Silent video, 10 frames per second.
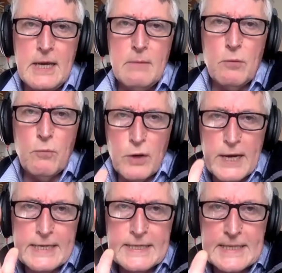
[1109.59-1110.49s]
But what
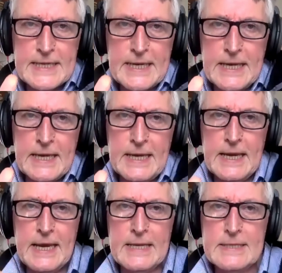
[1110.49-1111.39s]
I see
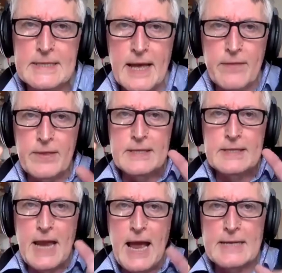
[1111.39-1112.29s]
is that
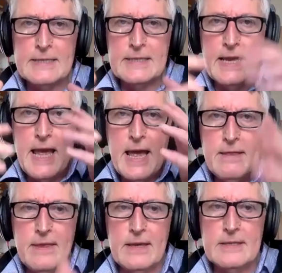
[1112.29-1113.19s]
as the
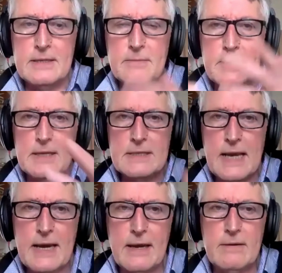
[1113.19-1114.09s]
atheism and the
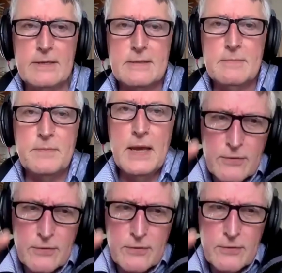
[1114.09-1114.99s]
secularism
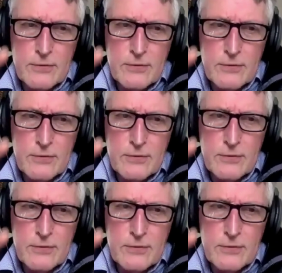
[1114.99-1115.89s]
is
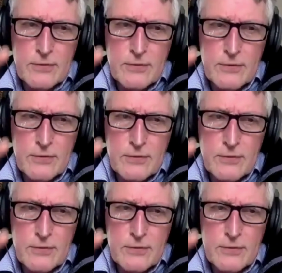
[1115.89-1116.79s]

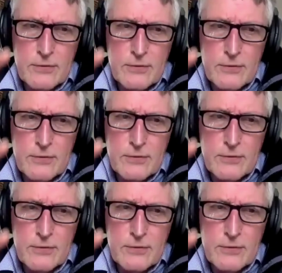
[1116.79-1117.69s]
advancing across
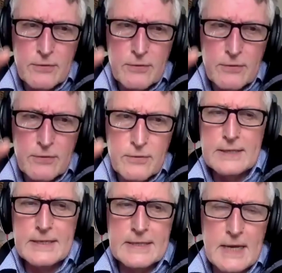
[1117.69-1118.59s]
through our
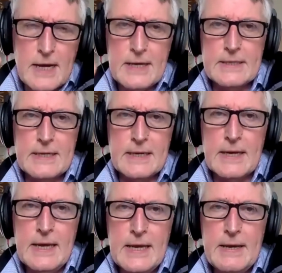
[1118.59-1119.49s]
society,